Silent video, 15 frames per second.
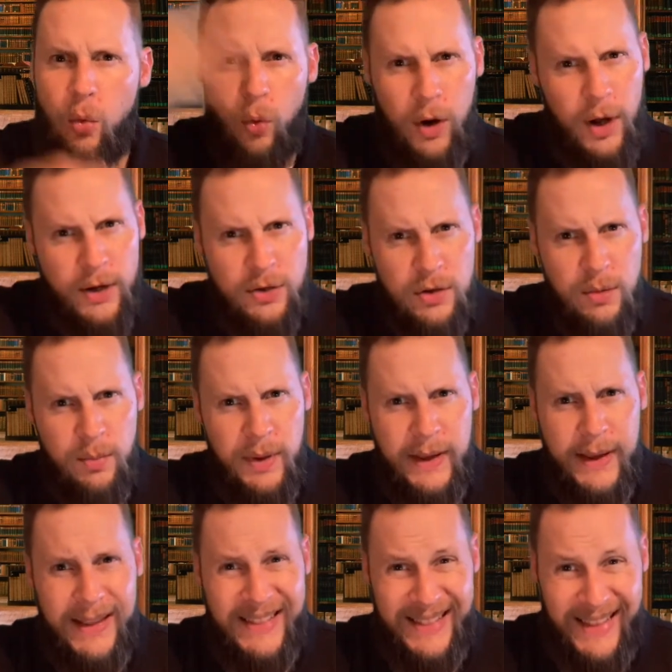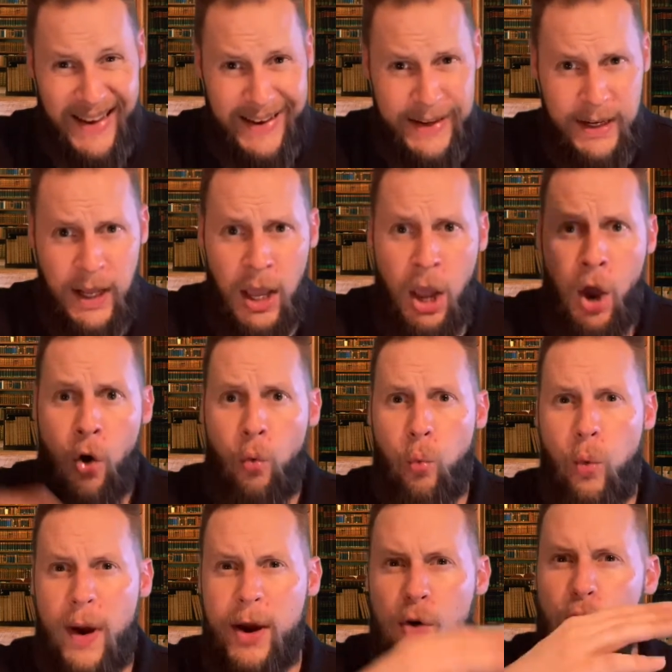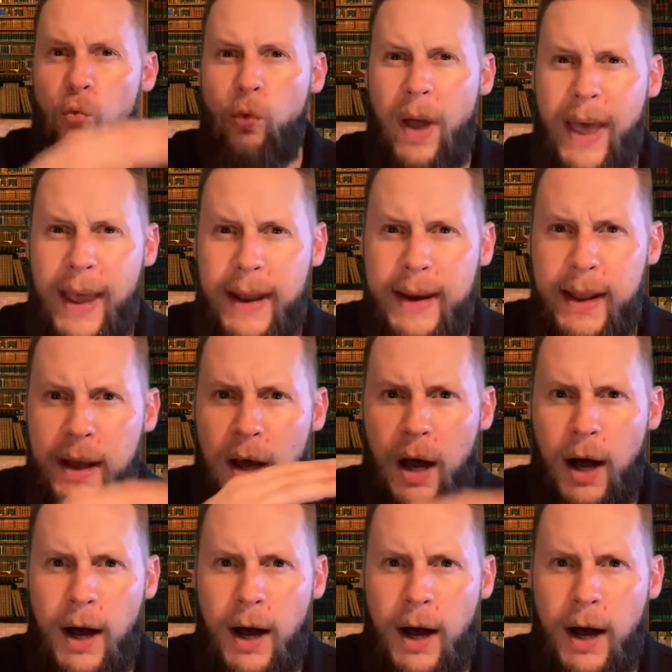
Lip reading: 100 being light, where red